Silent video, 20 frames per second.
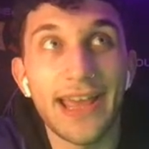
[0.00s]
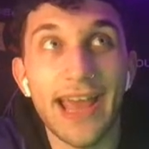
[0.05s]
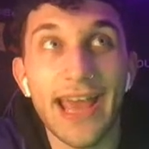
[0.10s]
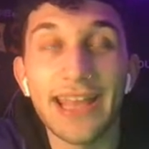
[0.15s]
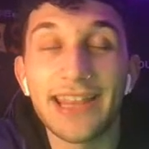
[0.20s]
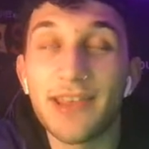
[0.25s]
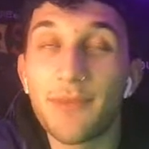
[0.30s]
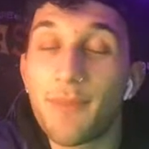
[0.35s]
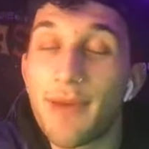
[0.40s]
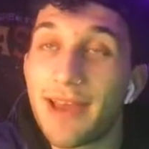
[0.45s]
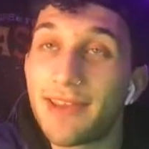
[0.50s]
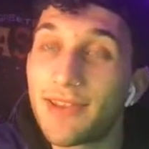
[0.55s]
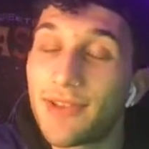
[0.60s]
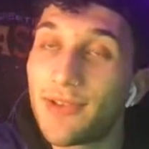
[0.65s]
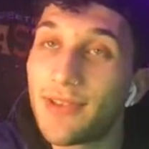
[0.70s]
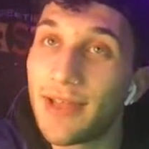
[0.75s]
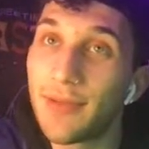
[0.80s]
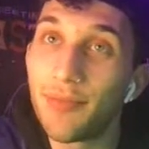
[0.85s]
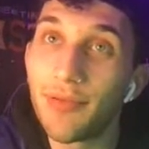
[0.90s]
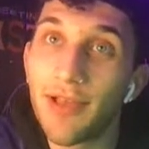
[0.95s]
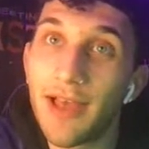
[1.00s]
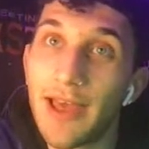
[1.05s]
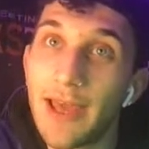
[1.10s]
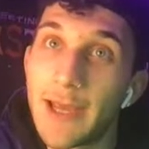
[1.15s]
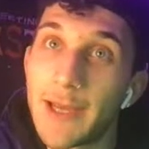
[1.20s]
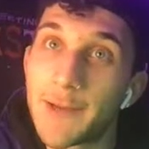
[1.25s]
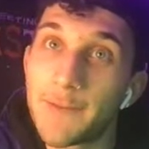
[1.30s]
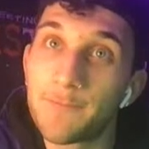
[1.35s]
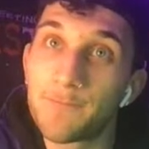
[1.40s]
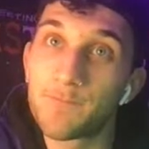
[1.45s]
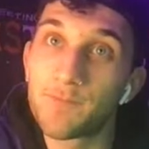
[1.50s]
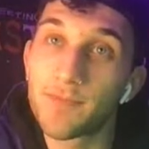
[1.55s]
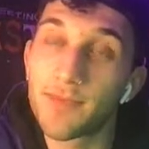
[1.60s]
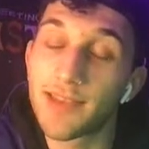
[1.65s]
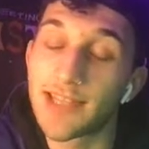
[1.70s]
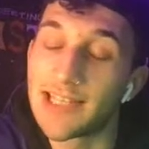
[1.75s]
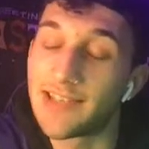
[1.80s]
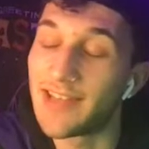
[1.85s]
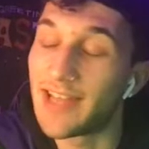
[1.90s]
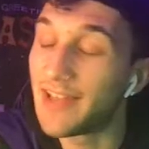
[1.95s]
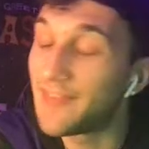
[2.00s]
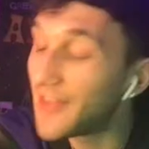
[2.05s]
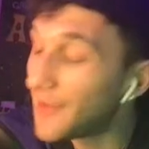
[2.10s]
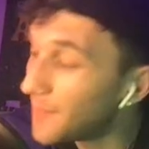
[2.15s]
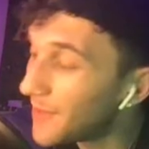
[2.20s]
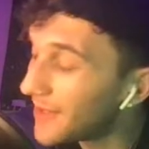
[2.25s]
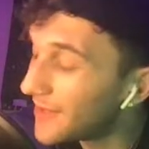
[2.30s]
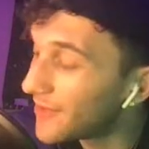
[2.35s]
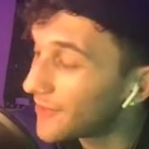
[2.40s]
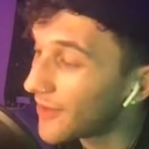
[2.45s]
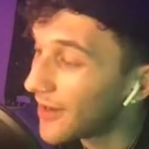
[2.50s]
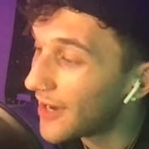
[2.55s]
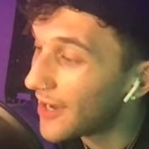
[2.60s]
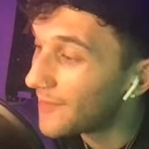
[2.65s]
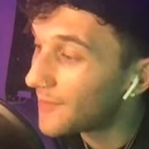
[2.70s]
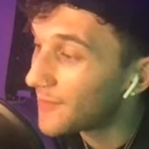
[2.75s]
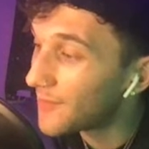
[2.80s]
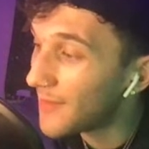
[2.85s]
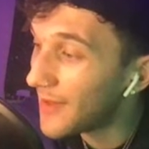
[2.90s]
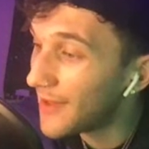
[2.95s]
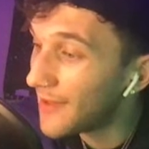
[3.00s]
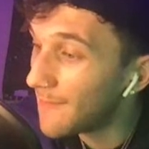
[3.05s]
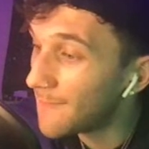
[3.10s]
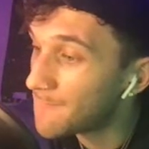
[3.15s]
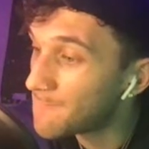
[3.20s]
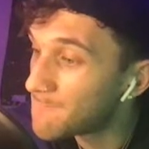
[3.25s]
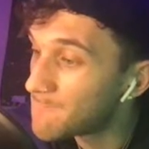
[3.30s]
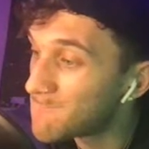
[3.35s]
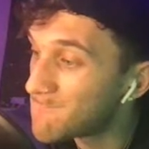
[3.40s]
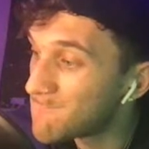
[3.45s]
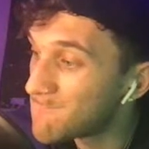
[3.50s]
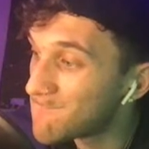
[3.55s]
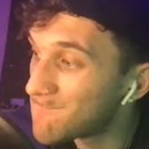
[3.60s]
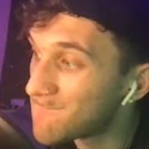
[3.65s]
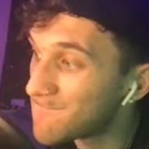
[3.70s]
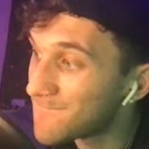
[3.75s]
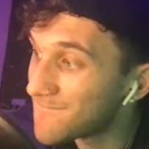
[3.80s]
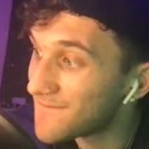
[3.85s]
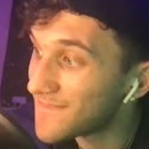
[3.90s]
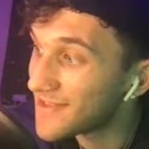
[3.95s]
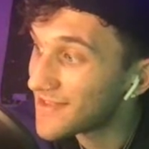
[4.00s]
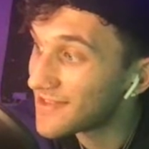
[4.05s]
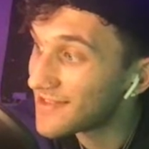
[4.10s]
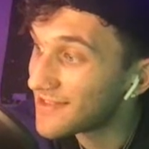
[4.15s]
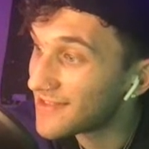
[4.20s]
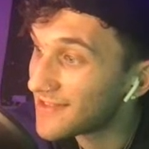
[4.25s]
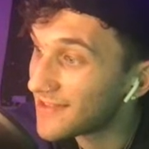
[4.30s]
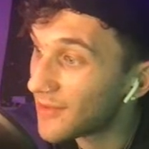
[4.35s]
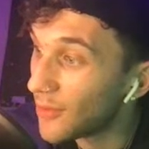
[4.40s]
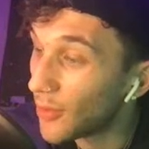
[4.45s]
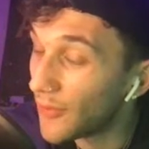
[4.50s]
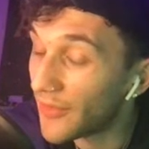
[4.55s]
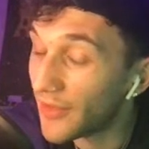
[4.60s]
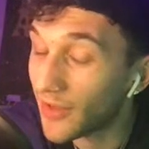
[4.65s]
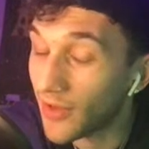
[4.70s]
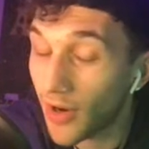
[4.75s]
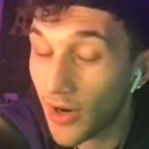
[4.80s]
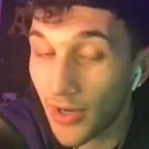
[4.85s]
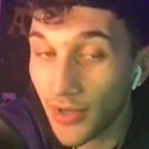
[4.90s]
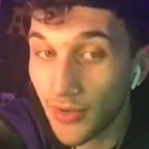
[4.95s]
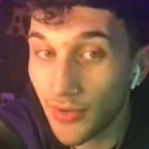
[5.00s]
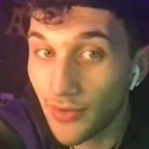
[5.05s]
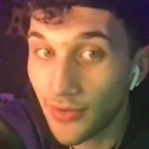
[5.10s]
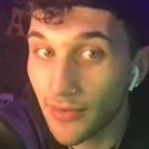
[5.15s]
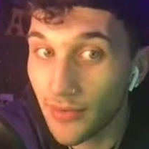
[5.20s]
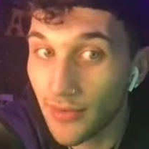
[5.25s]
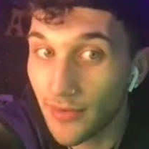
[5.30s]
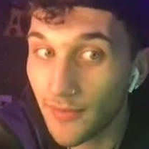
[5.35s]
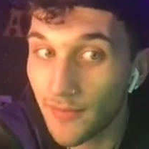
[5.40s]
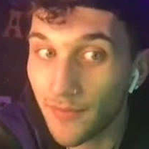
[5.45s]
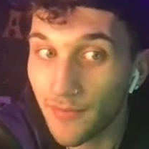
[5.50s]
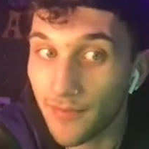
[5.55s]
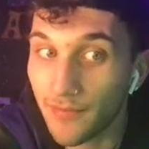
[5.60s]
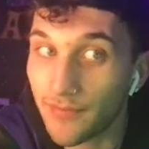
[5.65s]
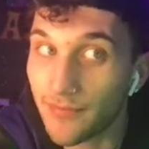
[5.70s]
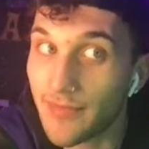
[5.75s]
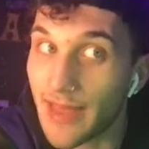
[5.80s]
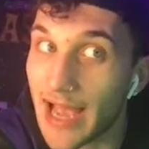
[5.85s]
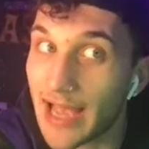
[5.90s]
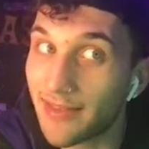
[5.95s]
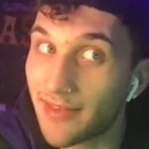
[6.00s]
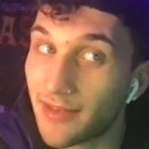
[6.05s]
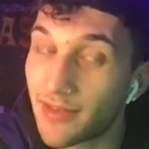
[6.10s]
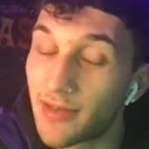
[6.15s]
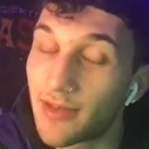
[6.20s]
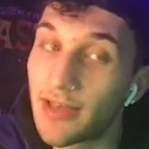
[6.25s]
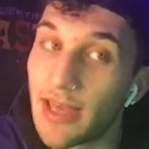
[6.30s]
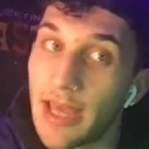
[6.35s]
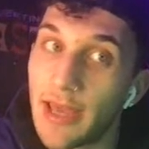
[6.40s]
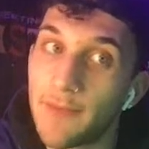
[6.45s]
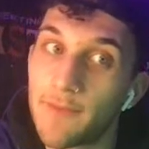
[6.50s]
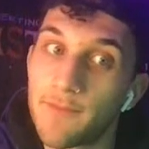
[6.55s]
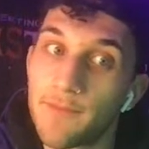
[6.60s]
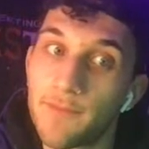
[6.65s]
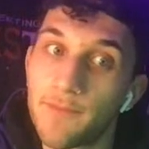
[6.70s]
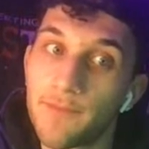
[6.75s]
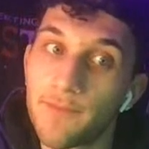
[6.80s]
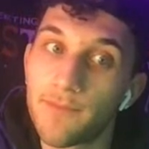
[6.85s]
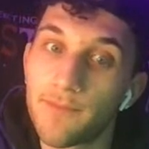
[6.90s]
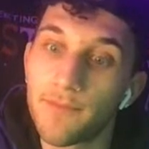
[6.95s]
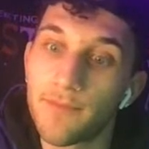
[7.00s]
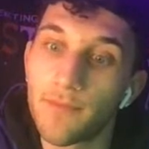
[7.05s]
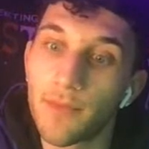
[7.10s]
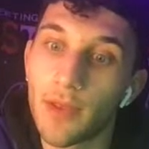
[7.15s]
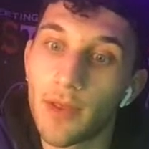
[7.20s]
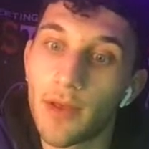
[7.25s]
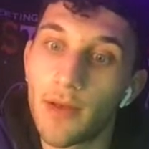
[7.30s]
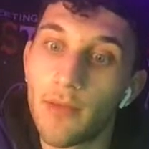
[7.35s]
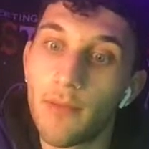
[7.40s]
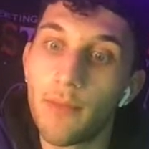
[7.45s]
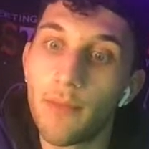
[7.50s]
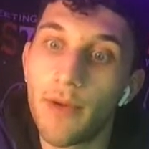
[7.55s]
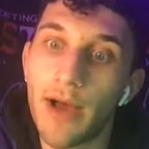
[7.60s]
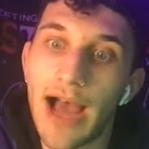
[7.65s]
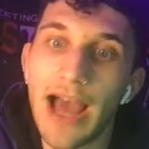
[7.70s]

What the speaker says: It depends who they play. If they play the Rams, man, or the Cardinals, that's a good game. But